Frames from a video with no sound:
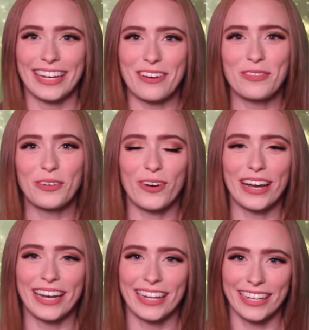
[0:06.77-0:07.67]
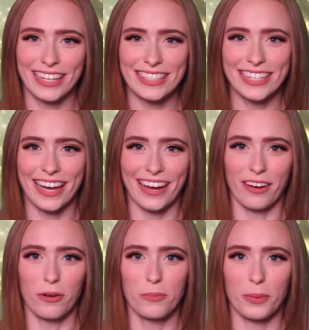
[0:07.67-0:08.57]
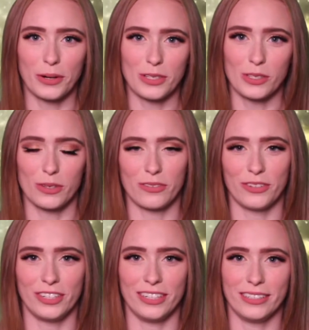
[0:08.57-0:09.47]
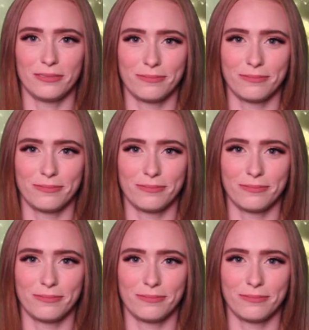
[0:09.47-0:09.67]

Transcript: Number one, Kinsey Kyle, Parsons, West Virginia.